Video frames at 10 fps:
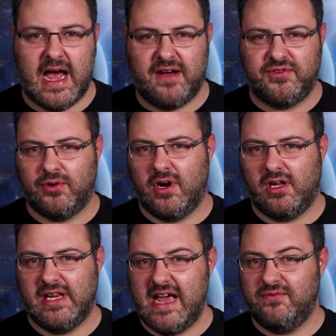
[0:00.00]
After
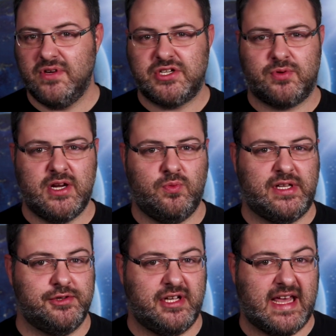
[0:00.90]
all, every trait
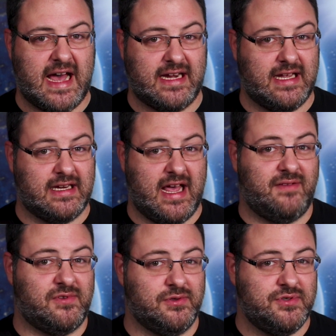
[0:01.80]
we look at in
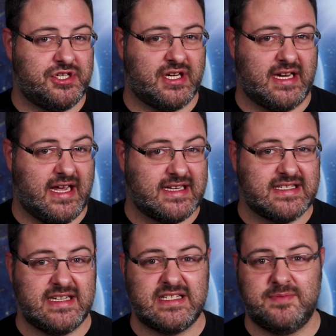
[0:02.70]
evolution
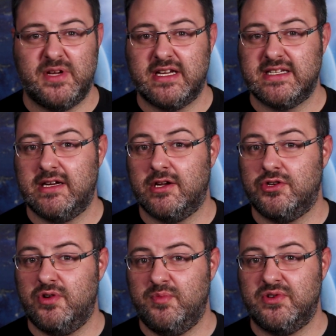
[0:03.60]
exists because it
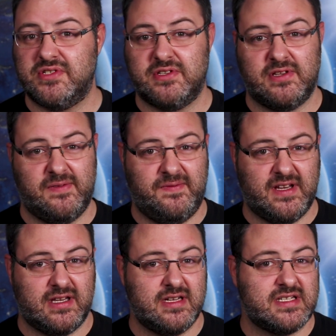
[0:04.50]
contributes to the
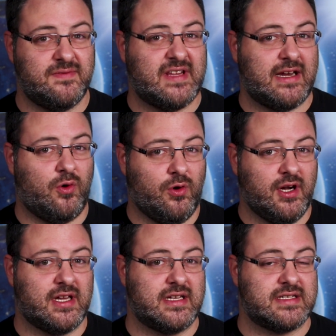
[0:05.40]
fitness of that
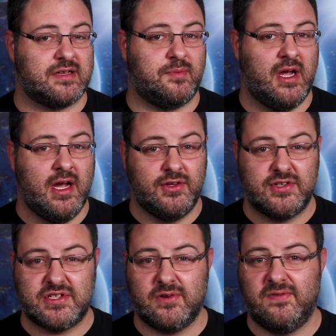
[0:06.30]
organism
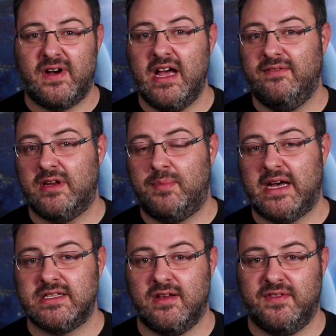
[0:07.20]
to survive and
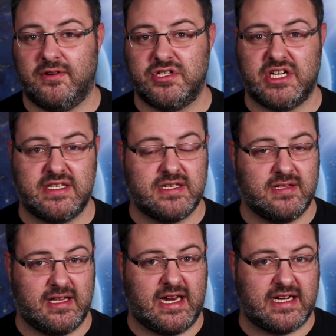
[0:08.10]
pass on their genes
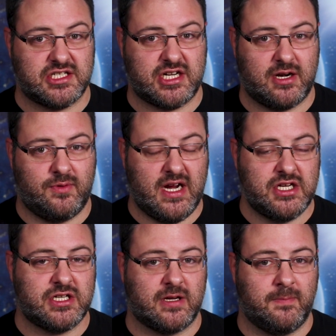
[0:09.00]
to the next
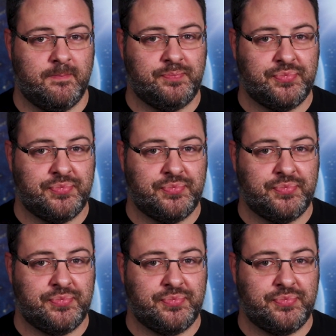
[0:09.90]
generation.